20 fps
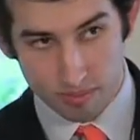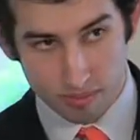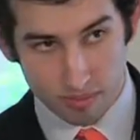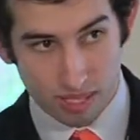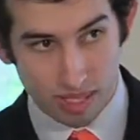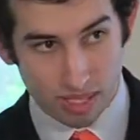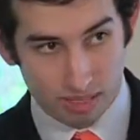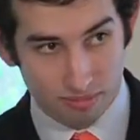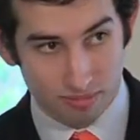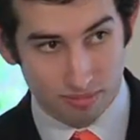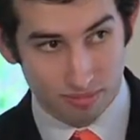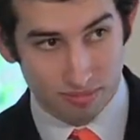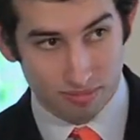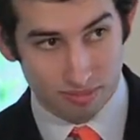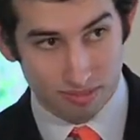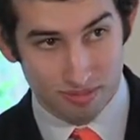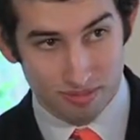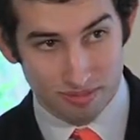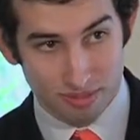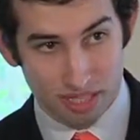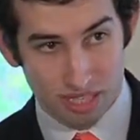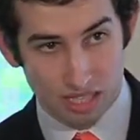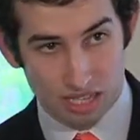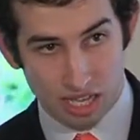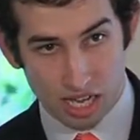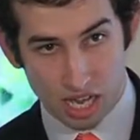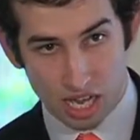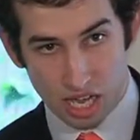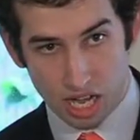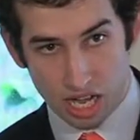I,
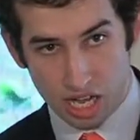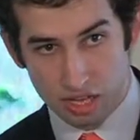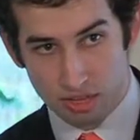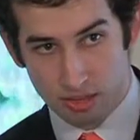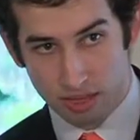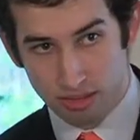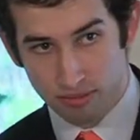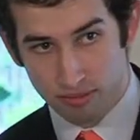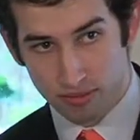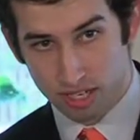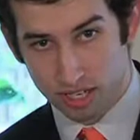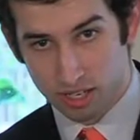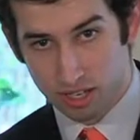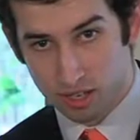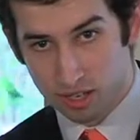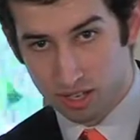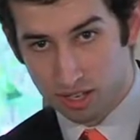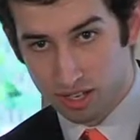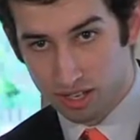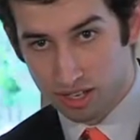I, I have uh,